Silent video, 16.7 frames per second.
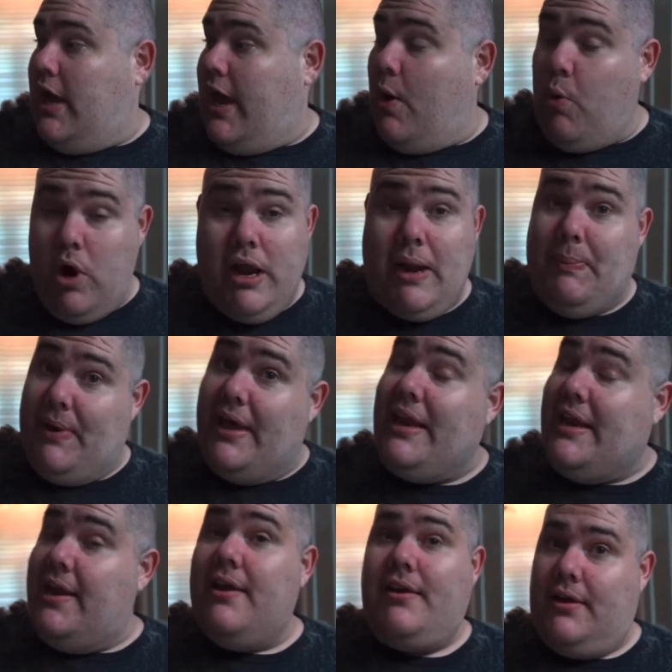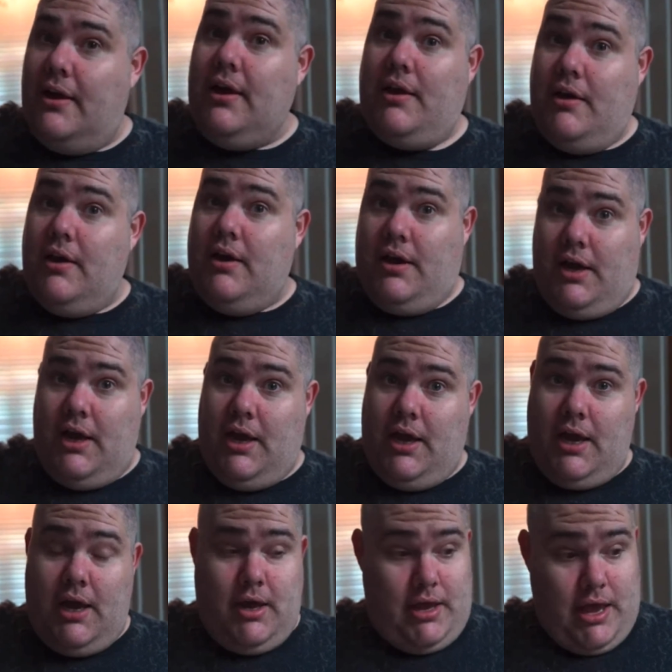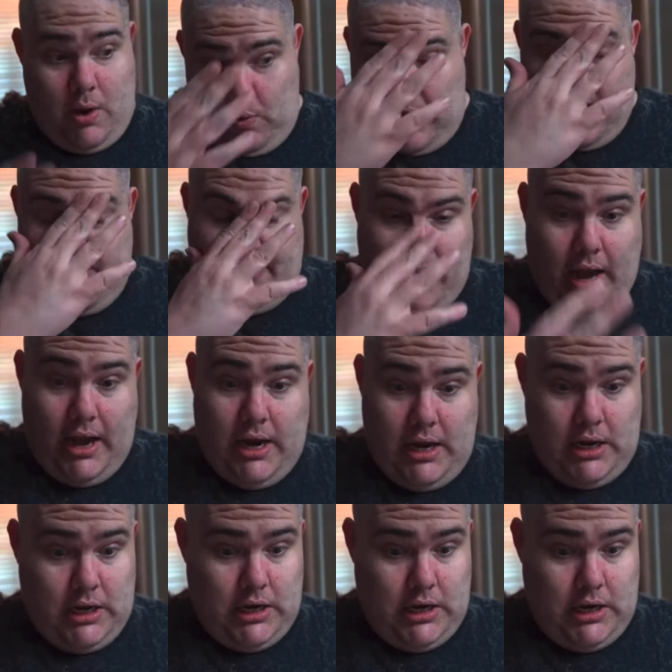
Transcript: It would have been. it would have been.